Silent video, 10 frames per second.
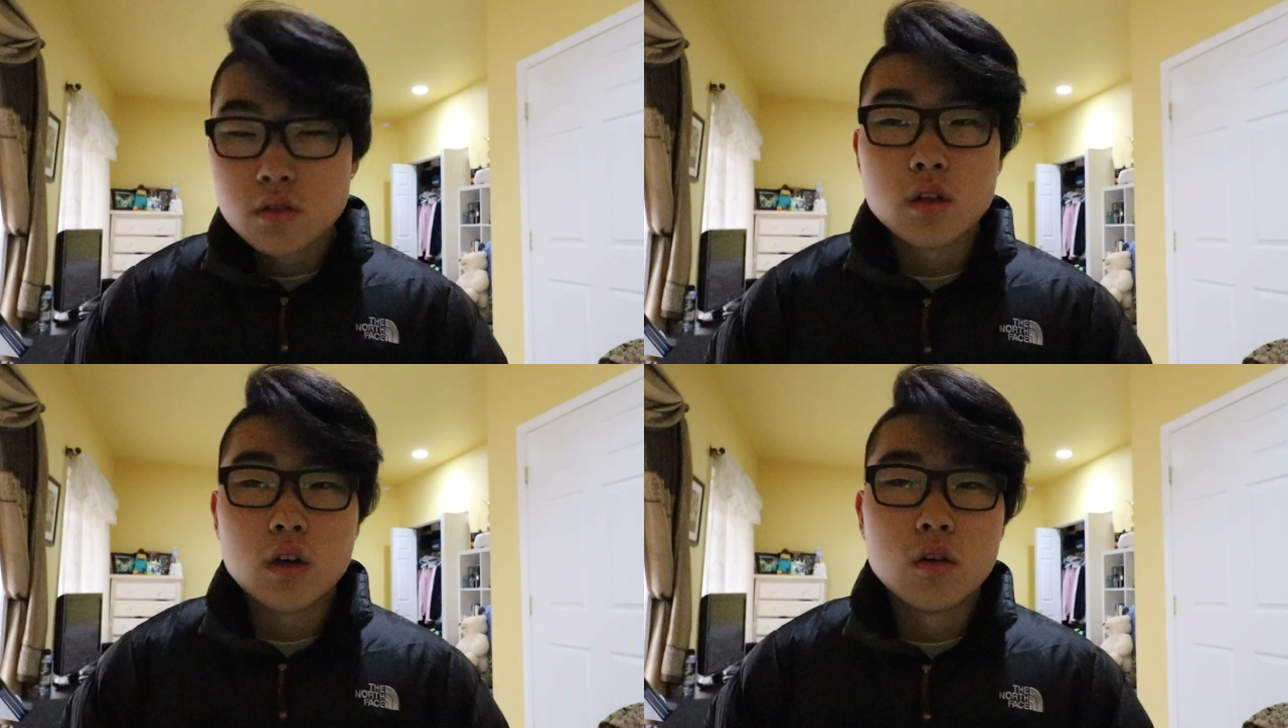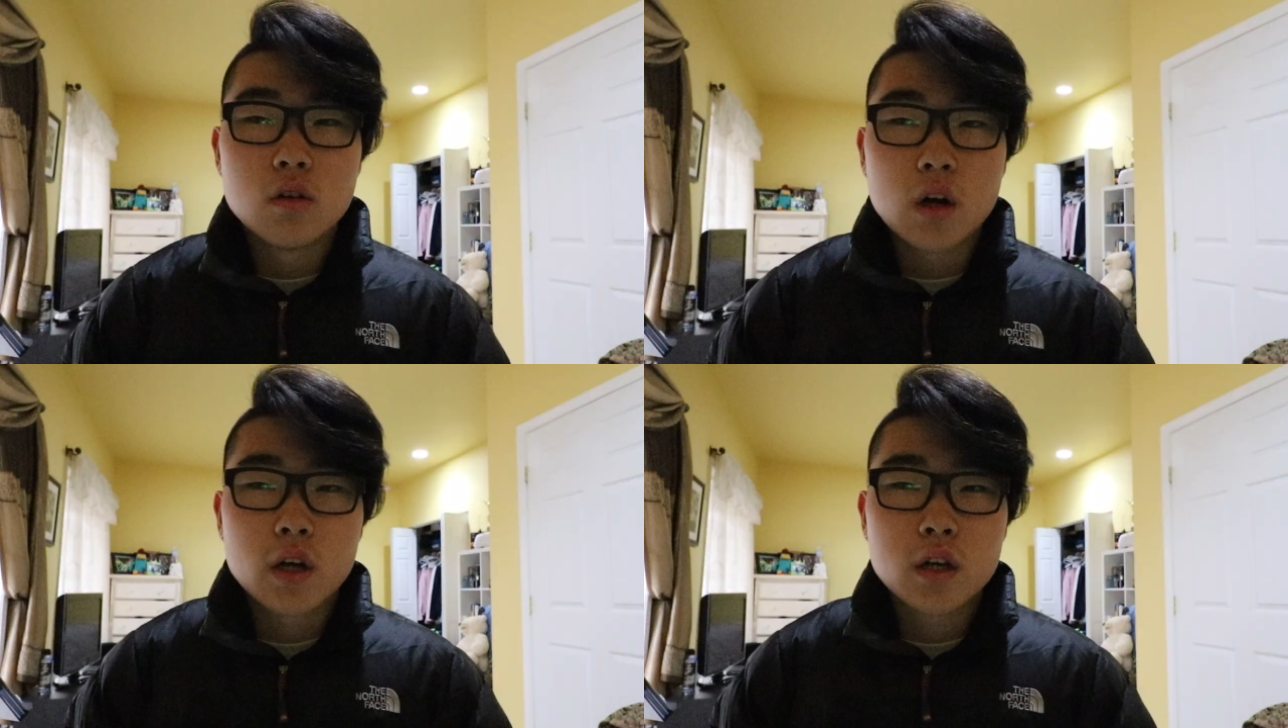
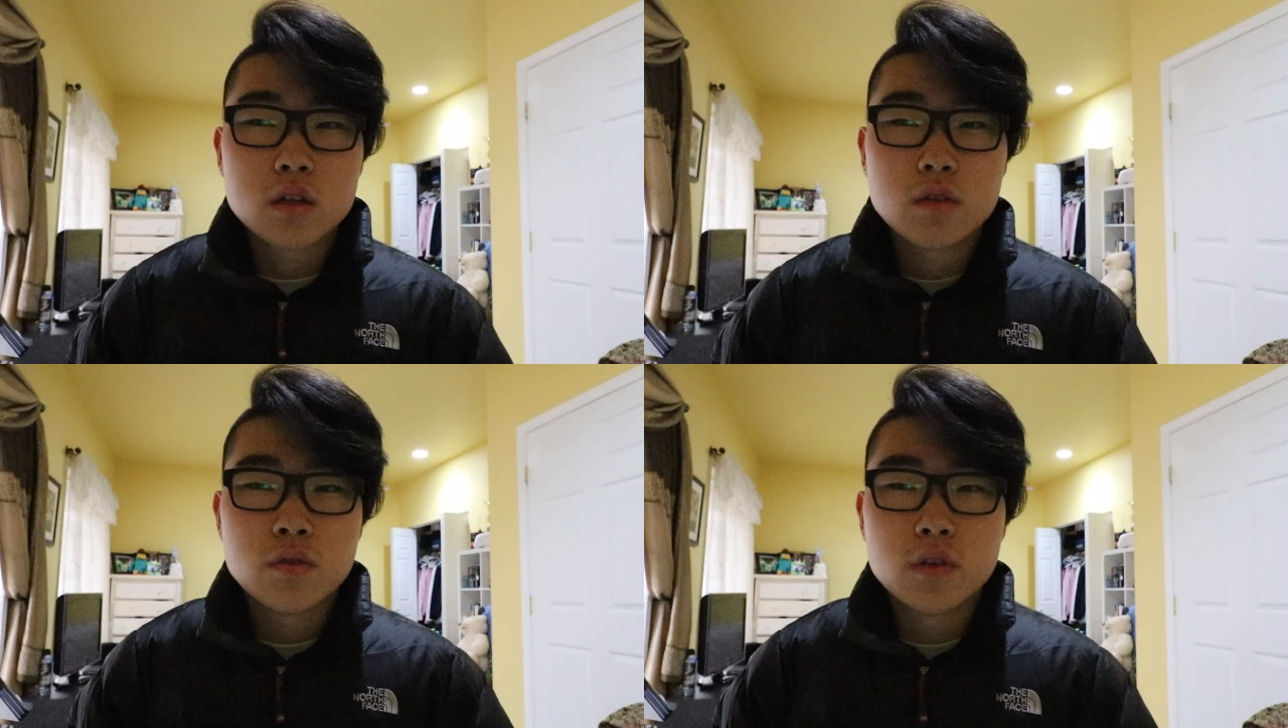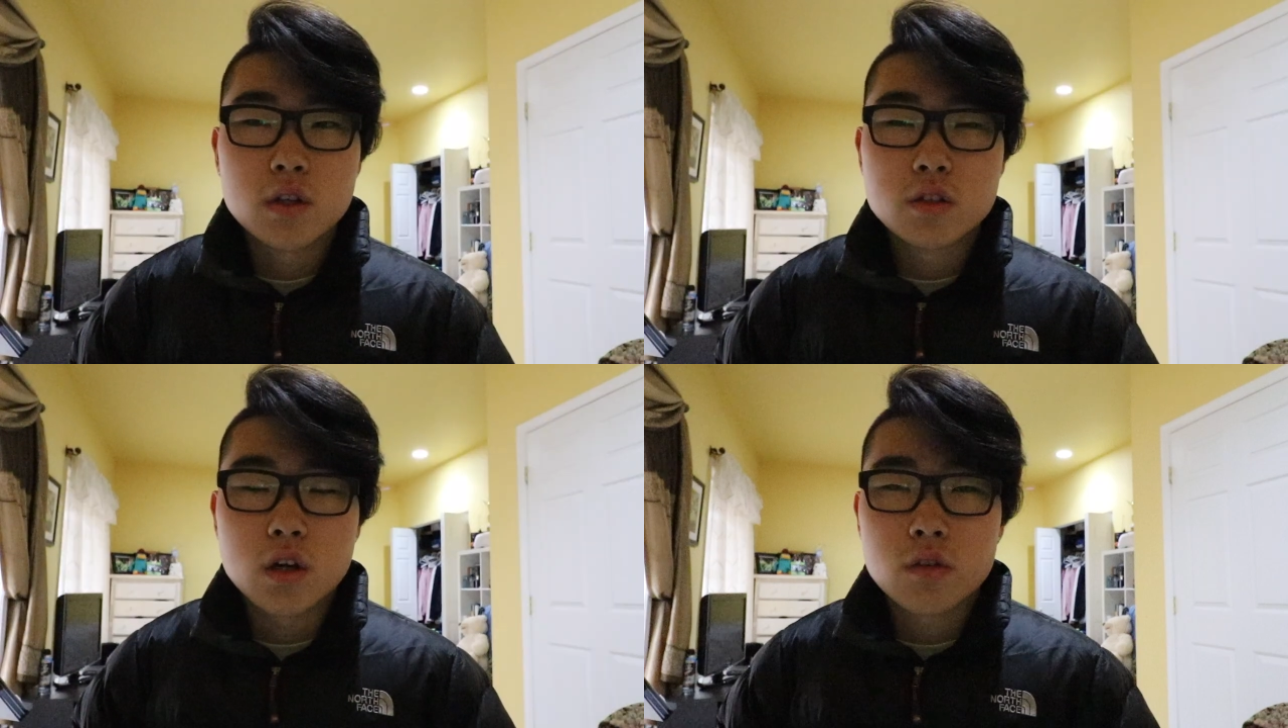So I cut the
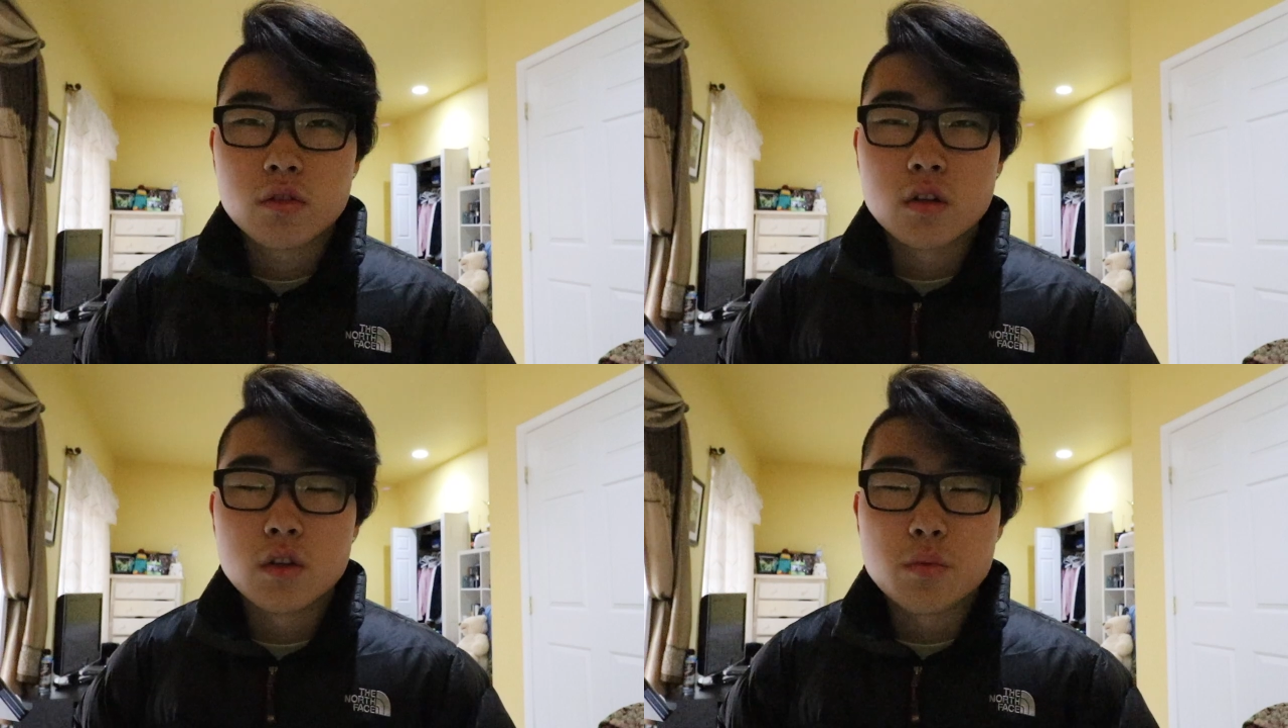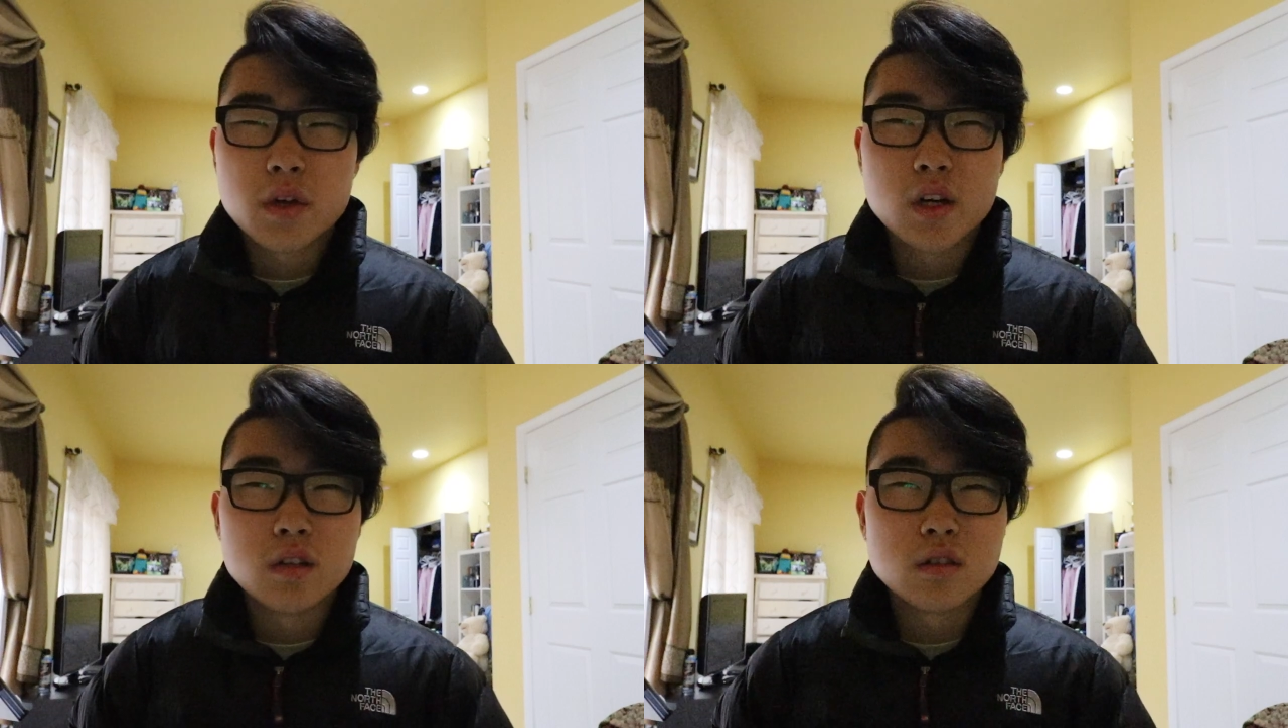footage off early
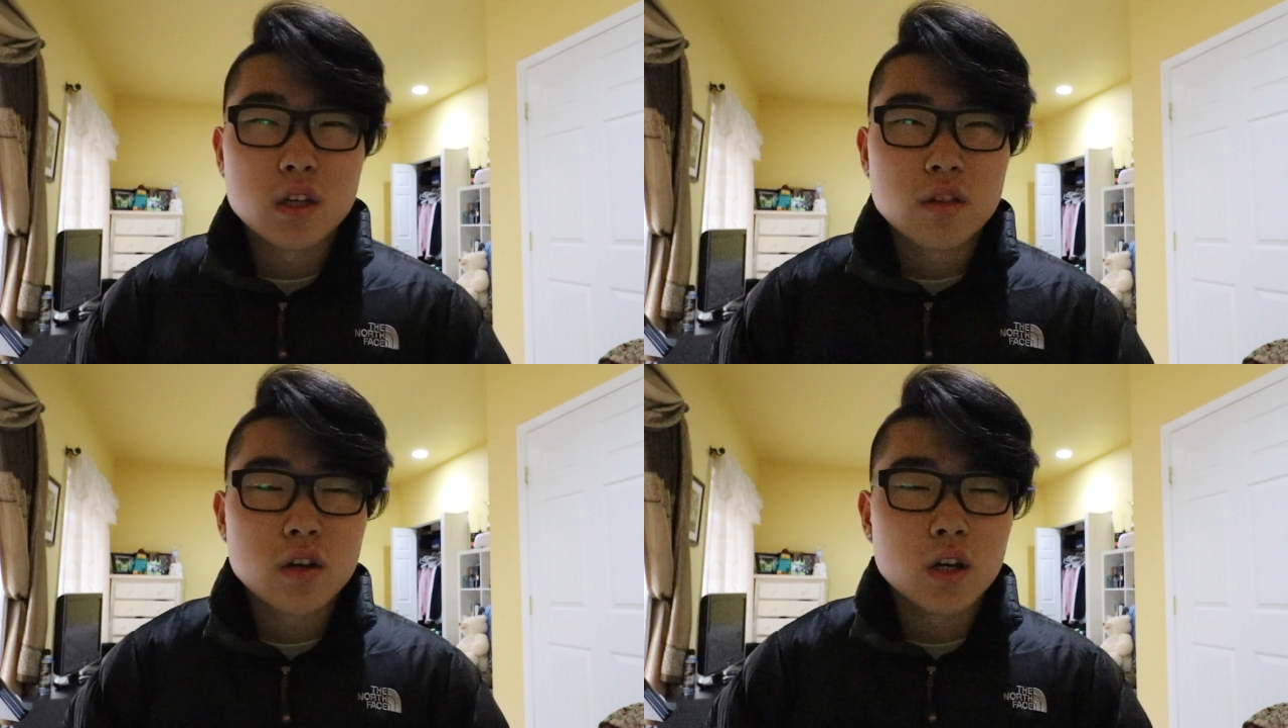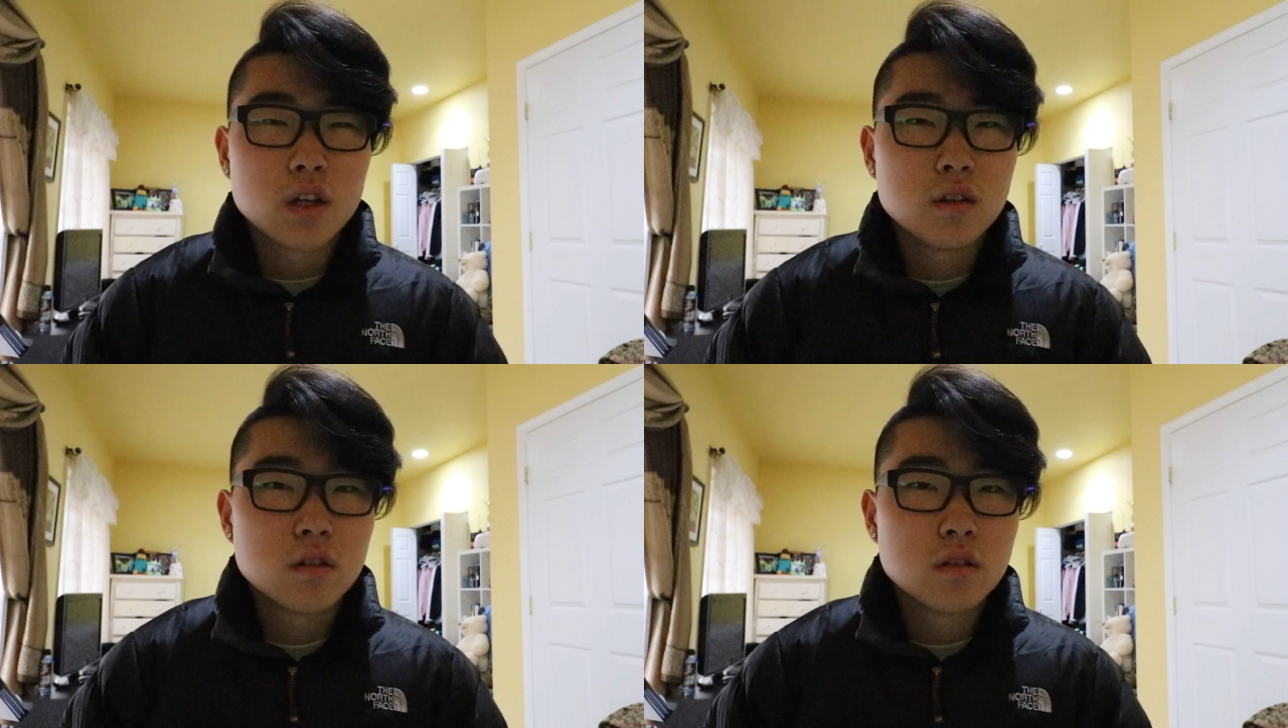because I thought